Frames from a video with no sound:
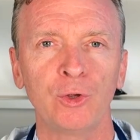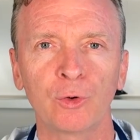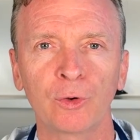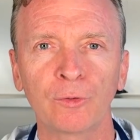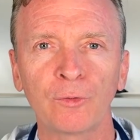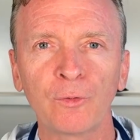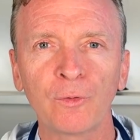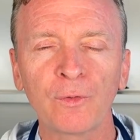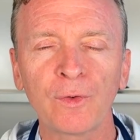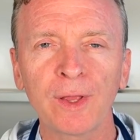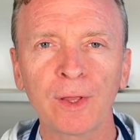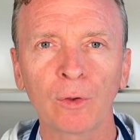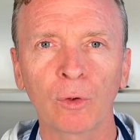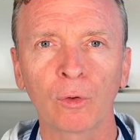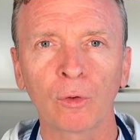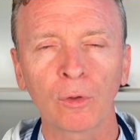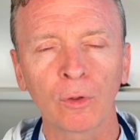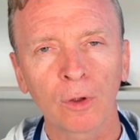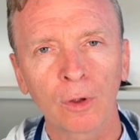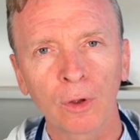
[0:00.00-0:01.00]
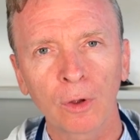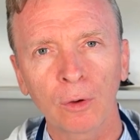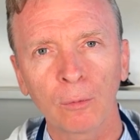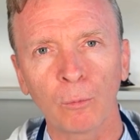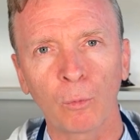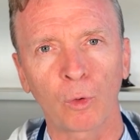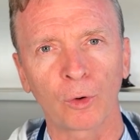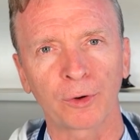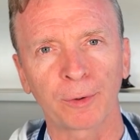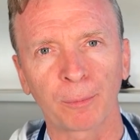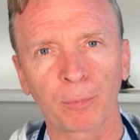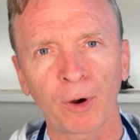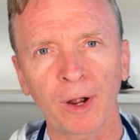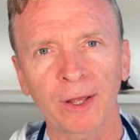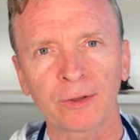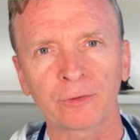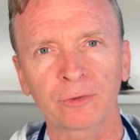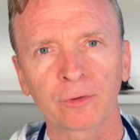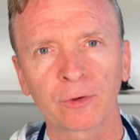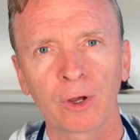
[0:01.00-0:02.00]
you could feel more
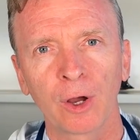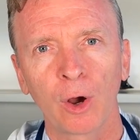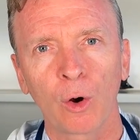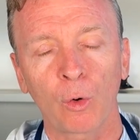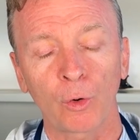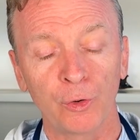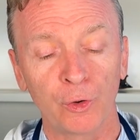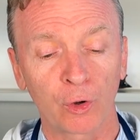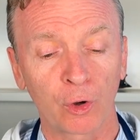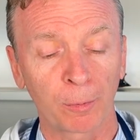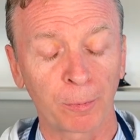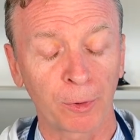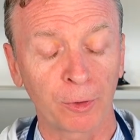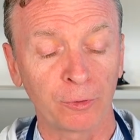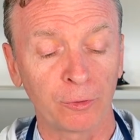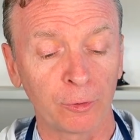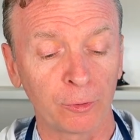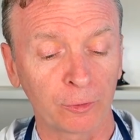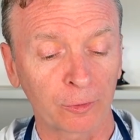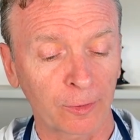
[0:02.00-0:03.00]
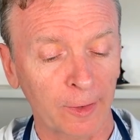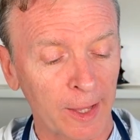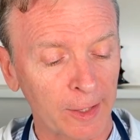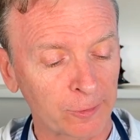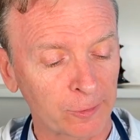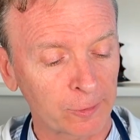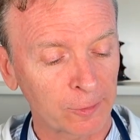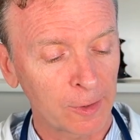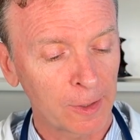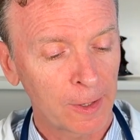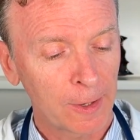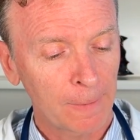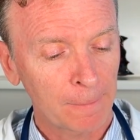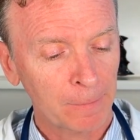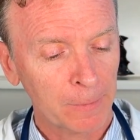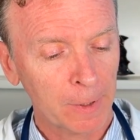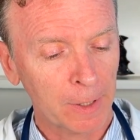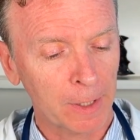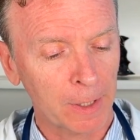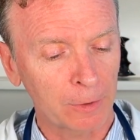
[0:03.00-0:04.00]
depressed, or you could produce less
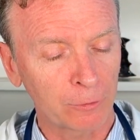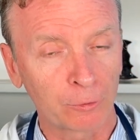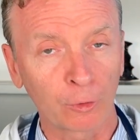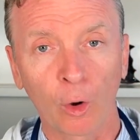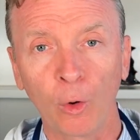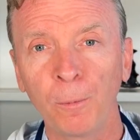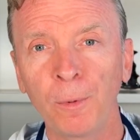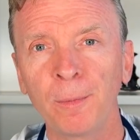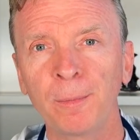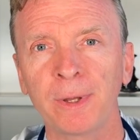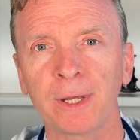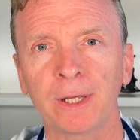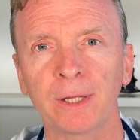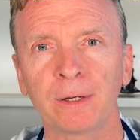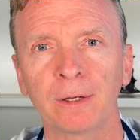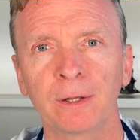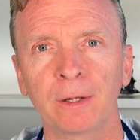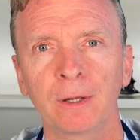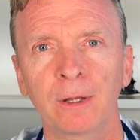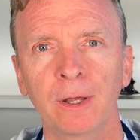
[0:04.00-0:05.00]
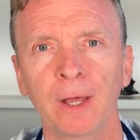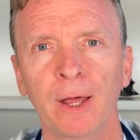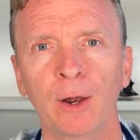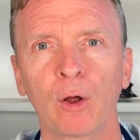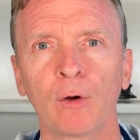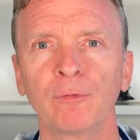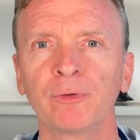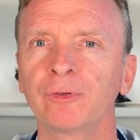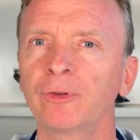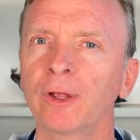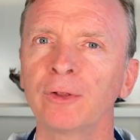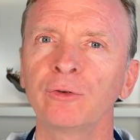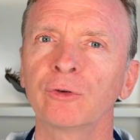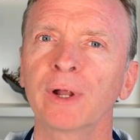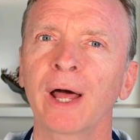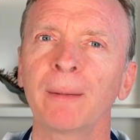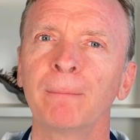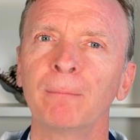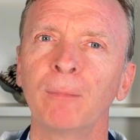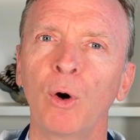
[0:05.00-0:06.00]
uh, dopamine and all of a sudden you're
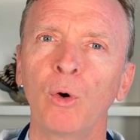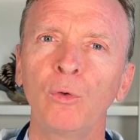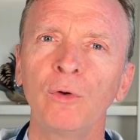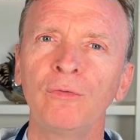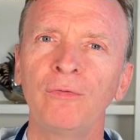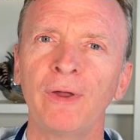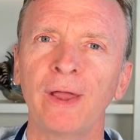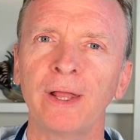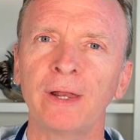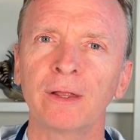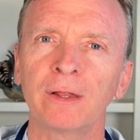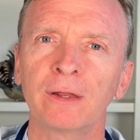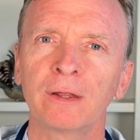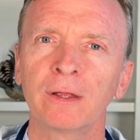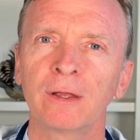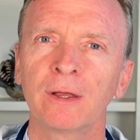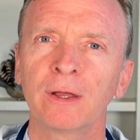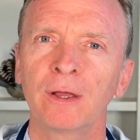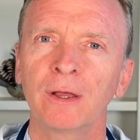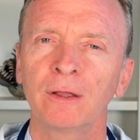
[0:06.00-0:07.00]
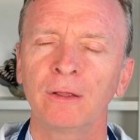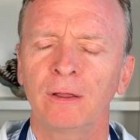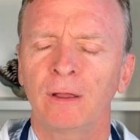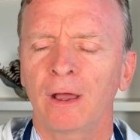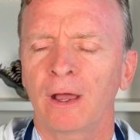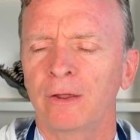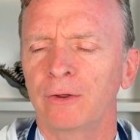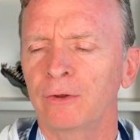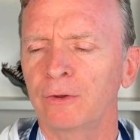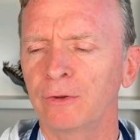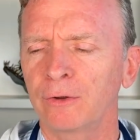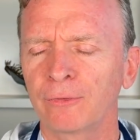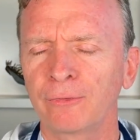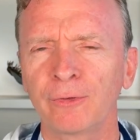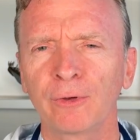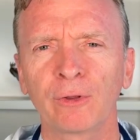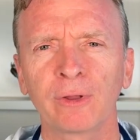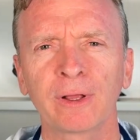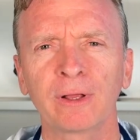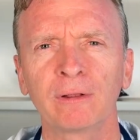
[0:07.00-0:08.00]
not motivated. Yeah, you're, you're
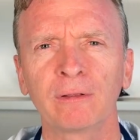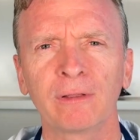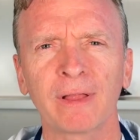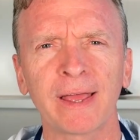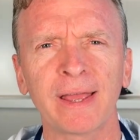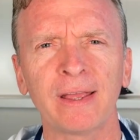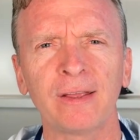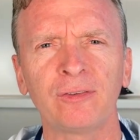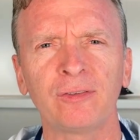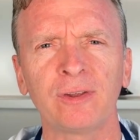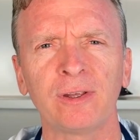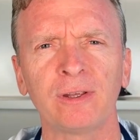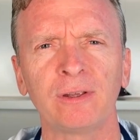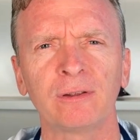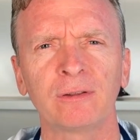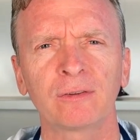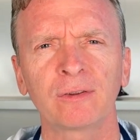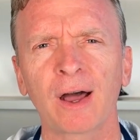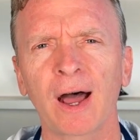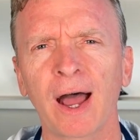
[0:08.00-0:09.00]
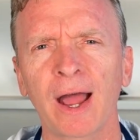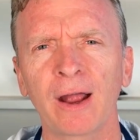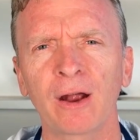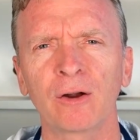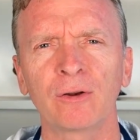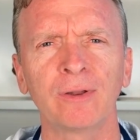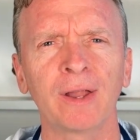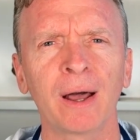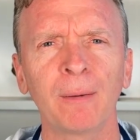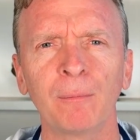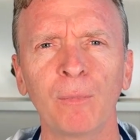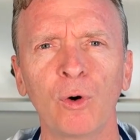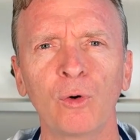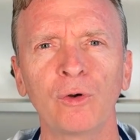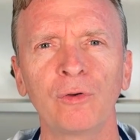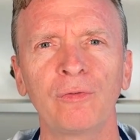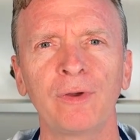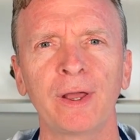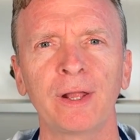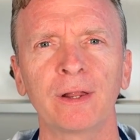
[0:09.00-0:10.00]
feeling lazy, tired, not
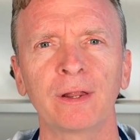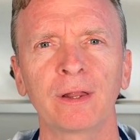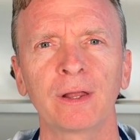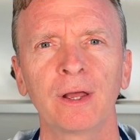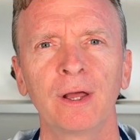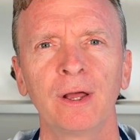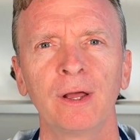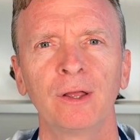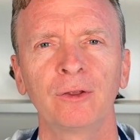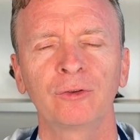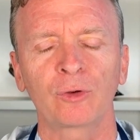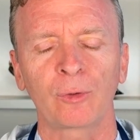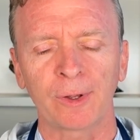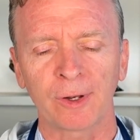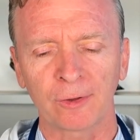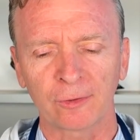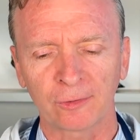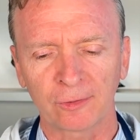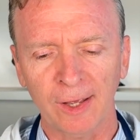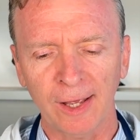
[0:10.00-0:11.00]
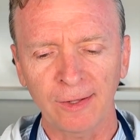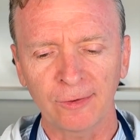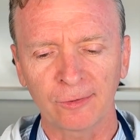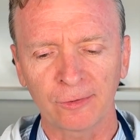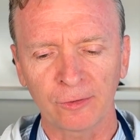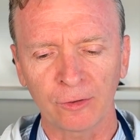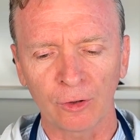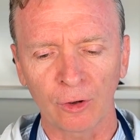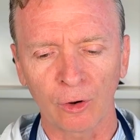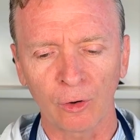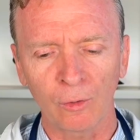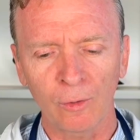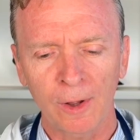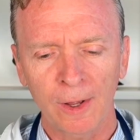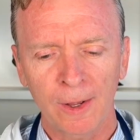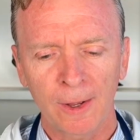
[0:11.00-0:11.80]
motivated. So, in a sense, you know,